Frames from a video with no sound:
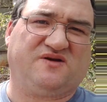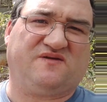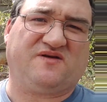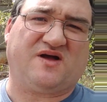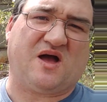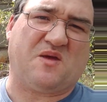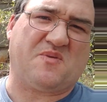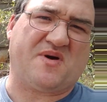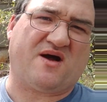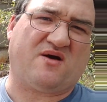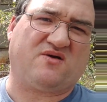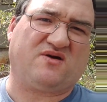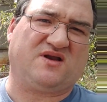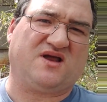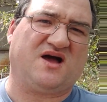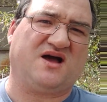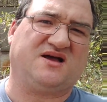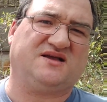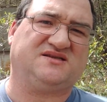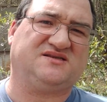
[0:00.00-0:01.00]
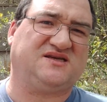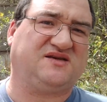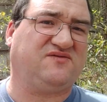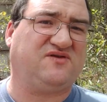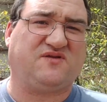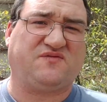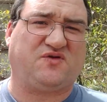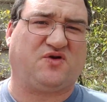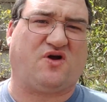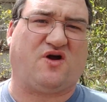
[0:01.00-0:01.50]
have got power lines, even
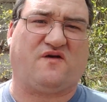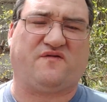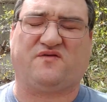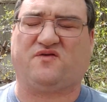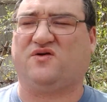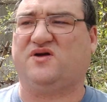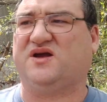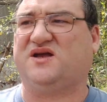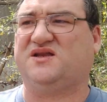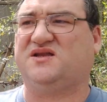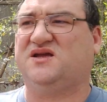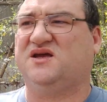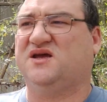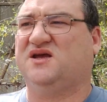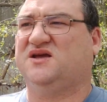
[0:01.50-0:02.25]
if you're off grid,